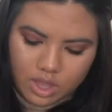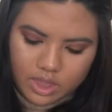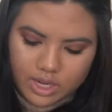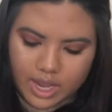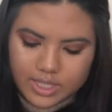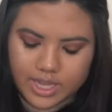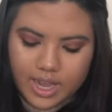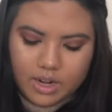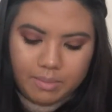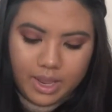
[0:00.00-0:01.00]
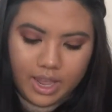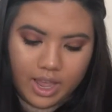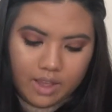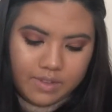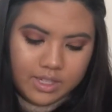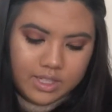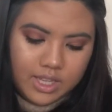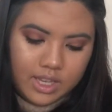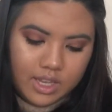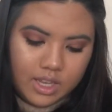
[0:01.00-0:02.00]
The next item I have is
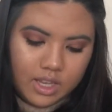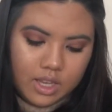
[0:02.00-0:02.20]
the